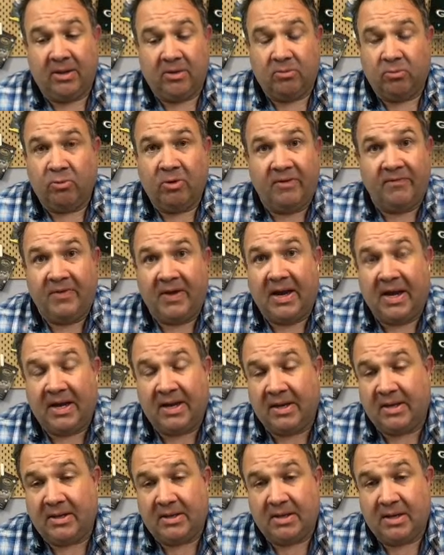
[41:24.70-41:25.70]

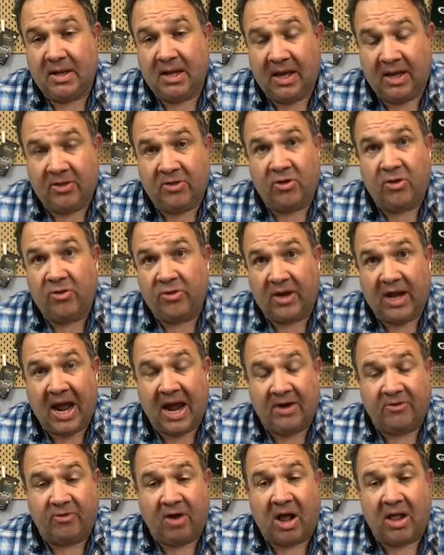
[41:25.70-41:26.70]
Rivian is using
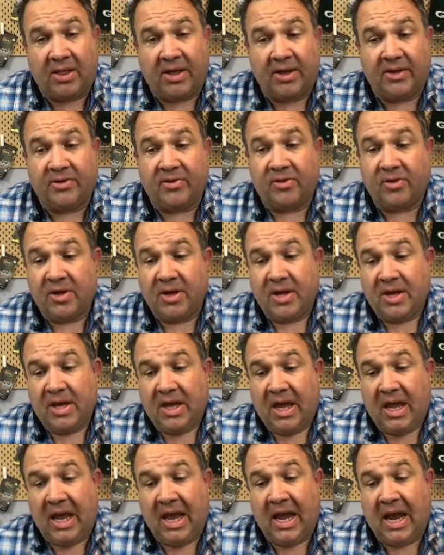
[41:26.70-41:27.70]
hydraulics,
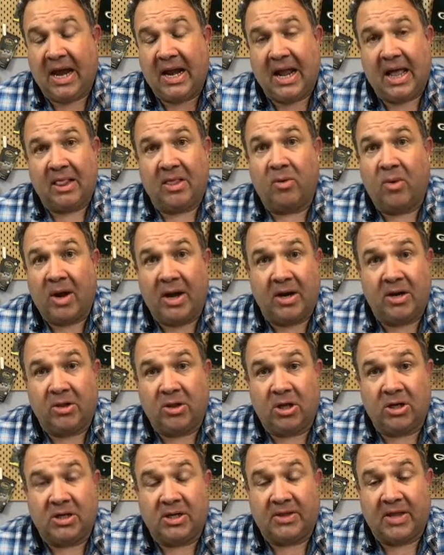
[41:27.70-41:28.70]
and I went and
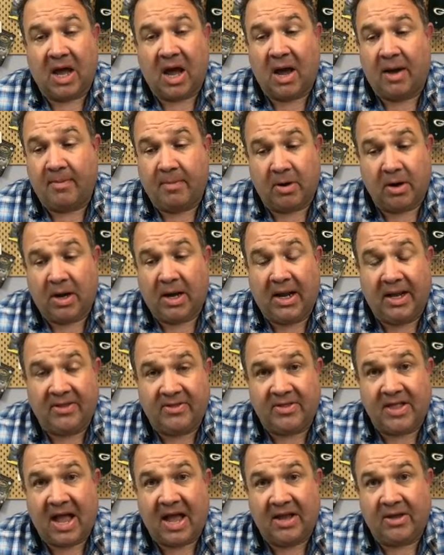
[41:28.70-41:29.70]
looked at the Hummer. It's
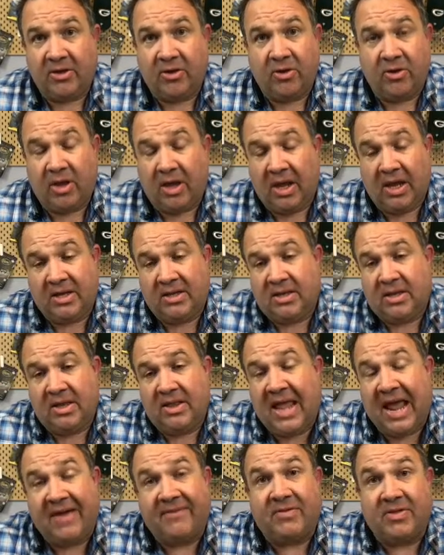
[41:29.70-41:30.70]
not they
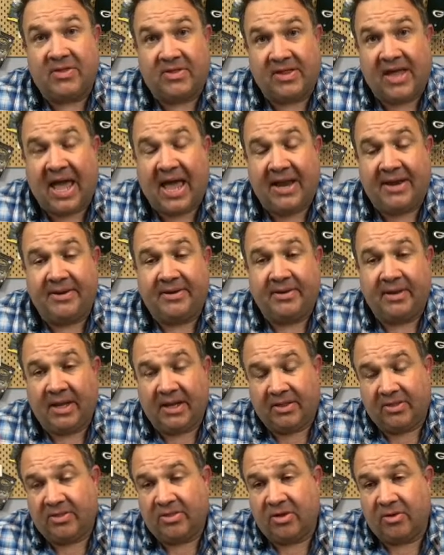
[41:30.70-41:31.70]
haven't set. Like
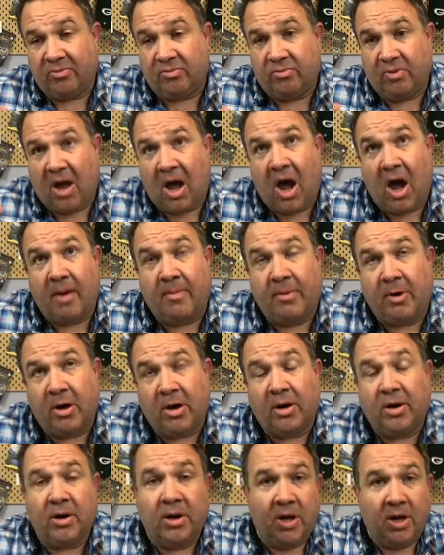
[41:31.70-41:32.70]
the
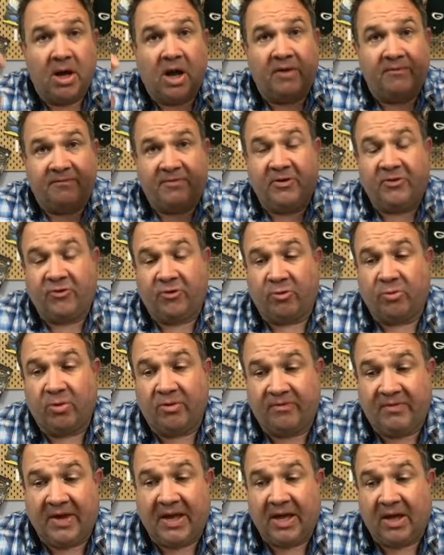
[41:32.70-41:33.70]
Hummer official
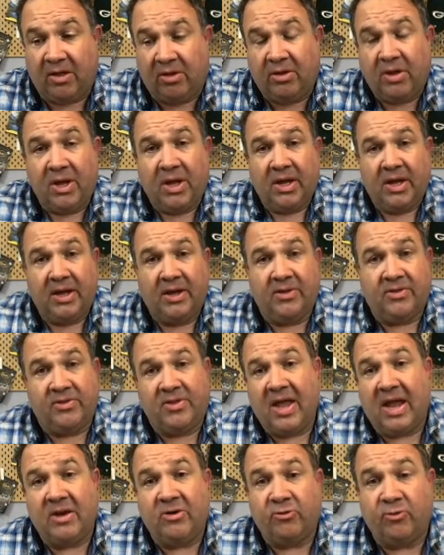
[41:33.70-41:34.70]
reveal is
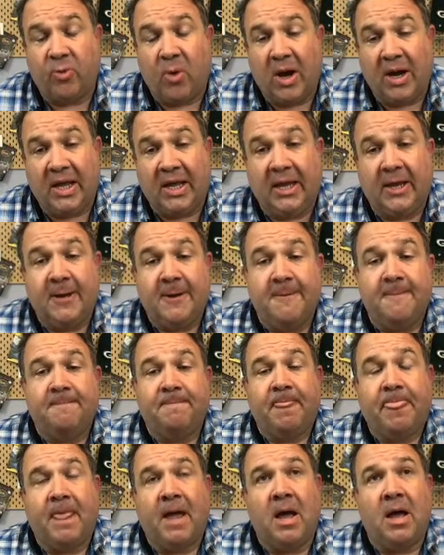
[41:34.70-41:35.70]
1020.
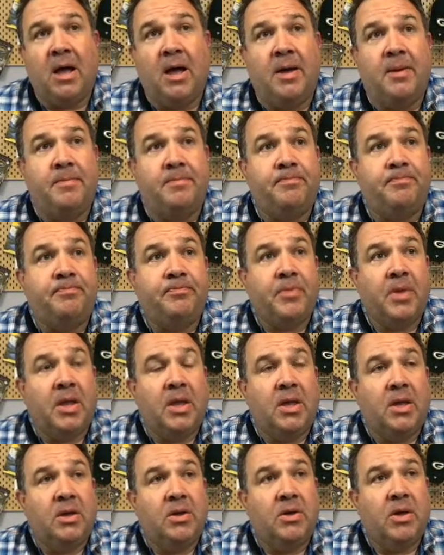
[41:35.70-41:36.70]

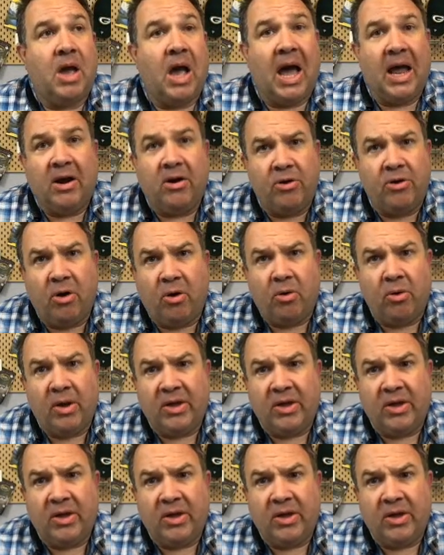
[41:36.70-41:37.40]
I don't know.